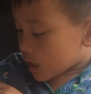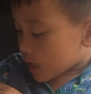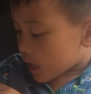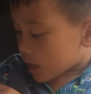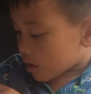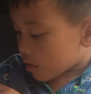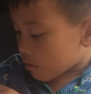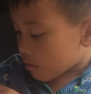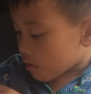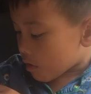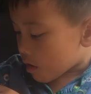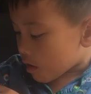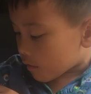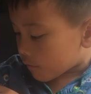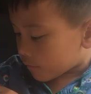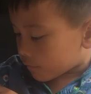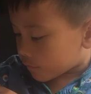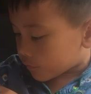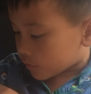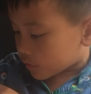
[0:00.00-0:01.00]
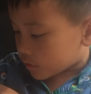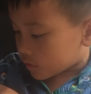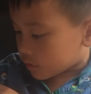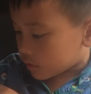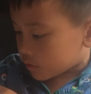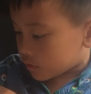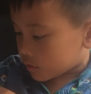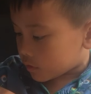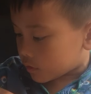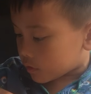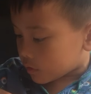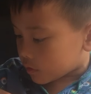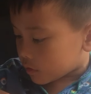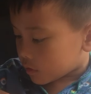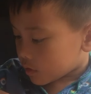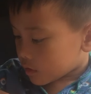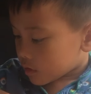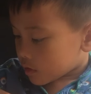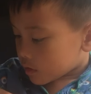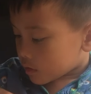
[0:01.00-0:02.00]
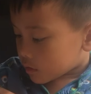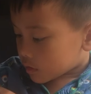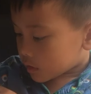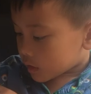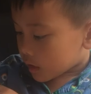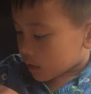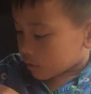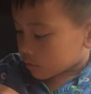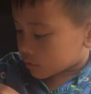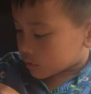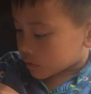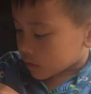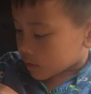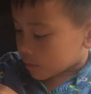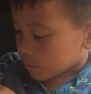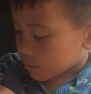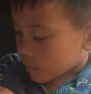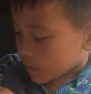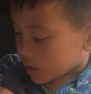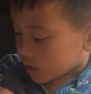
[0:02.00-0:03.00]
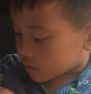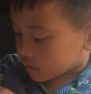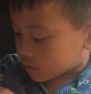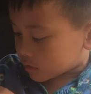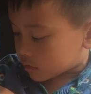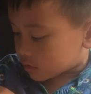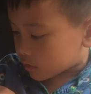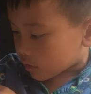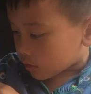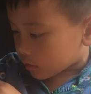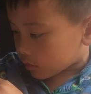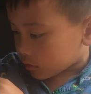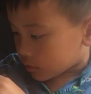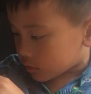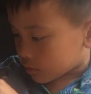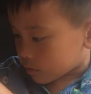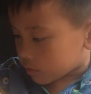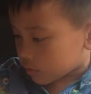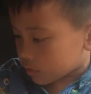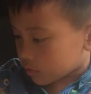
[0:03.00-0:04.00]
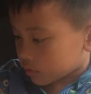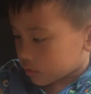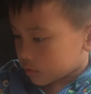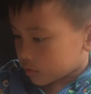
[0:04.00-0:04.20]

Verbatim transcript: out of the clouds it makes thunder